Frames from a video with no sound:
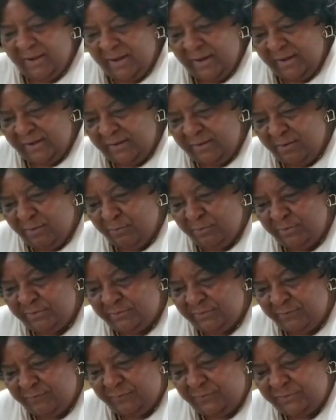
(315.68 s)
And
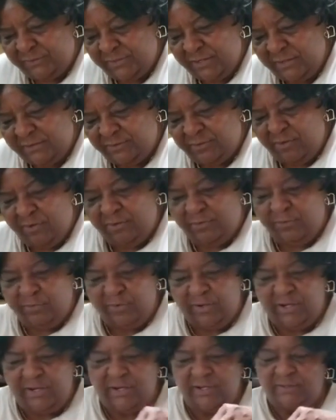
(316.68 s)
notice if you set your
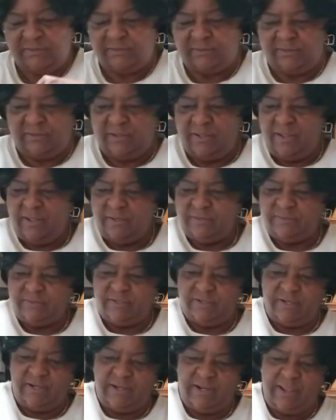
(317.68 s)
ingredients
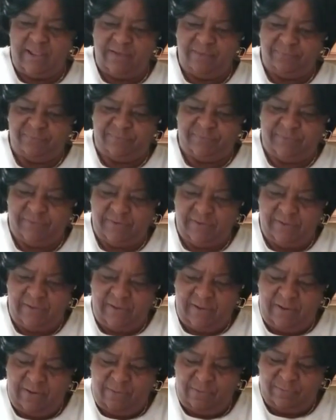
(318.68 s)
to the left
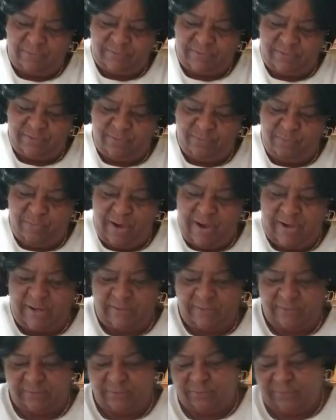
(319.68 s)
or to the
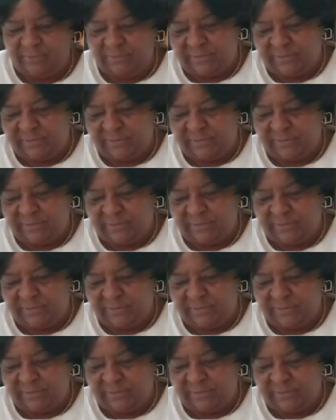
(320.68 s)
right so that